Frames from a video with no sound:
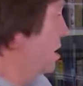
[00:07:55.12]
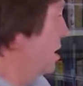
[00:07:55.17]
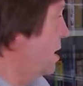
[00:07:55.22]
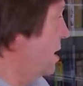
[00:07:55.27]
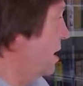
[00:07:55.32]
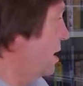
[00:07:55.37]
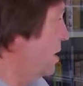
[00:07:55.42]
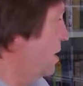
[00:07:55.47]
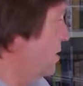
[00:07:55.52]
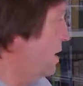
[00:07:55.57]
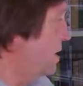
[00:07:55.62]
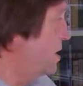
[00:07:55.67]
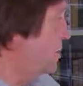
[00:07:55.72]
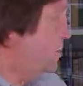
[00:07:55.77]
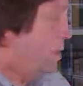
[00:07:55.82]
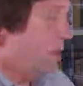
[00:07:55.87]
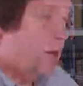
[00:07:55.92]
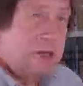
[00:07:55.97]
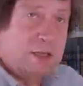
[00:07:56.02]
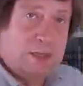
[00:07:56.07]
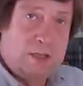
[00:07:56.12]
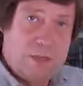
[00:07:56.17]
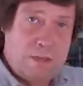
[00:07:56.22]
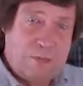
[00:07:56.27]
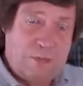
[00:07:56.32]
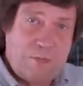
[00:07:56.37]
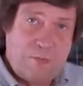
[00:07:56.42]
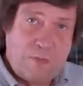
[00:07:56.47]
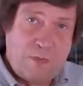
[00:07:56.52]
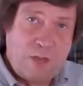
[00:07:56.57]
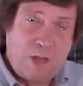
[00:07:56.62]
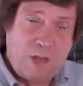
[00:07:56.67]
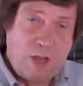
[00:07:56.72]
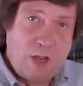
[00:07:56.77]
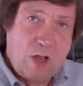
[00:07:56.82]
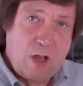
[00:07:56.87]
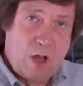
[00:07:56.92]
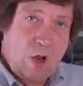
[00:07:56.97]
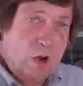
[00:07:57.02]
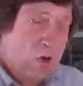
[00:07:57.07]
in this part,
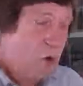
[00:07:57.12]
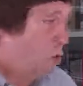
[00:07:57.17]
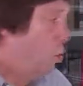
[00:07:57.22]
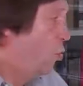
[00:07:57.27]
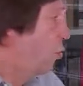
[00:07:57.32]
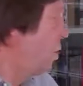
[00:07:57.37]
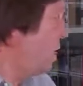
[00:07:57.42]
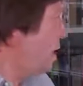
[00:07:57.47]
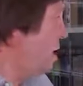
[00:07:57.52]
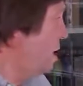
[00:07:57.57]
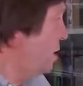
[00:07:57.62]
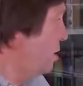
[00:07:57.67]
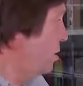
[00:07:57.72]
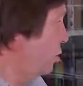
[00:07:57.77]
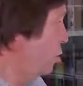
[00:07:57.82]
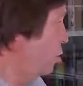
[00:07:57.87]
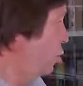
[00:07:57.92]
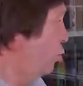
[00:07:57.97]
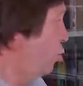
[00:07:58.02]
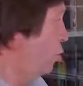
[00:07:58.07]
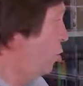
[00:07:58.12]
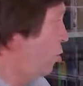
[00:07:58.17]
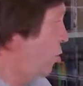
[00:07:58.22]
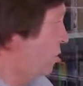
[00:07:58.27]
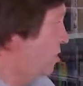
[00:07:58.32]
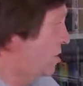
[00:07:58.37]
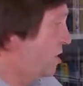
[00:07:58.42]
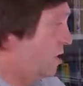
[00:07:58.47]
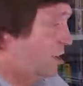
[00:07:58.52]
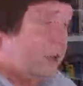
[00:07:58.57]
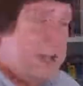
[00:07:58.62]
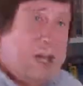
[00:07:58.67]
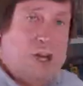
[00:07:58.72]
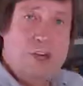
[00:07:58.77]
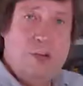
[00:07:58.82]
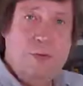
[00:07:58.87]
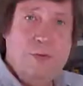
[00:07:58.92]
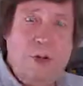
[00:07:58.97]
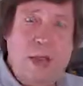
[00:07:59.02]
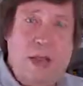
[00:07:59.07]
we took cost
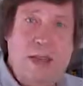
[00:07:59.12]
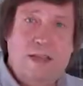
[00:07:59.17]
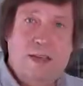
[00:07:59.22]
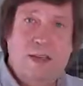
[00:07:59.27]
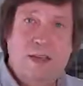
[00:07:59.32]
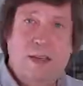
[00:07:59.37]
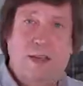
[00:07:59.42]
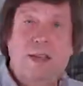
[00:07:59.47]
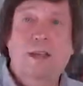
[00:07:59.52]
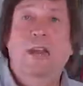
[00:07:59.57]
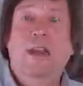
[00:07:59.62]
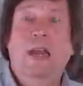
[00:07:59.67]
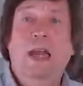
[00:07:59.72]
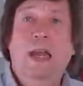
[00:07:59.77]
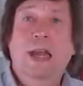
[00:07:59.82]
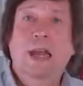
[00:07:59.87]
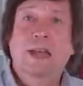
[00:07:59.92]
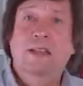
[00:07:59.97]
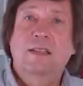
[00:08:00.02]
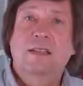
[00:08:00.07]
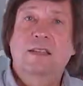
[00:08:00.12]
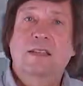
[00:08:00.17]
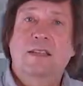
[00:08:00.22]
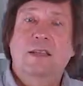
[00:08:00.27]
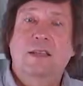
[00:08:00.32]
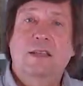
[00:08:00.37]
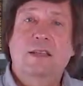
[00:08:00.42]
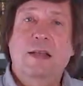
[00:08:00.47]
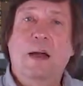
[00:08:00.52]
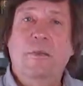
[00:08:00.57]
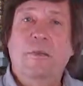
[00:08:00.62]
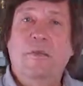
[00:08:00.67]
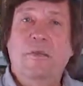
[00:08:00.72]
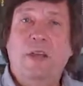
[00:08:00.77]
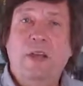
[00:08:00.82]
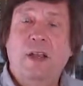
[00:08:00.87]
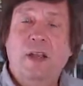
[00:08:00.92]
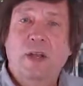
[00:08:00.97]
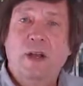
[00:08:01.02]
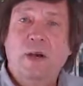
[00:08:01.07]
allocation bases as something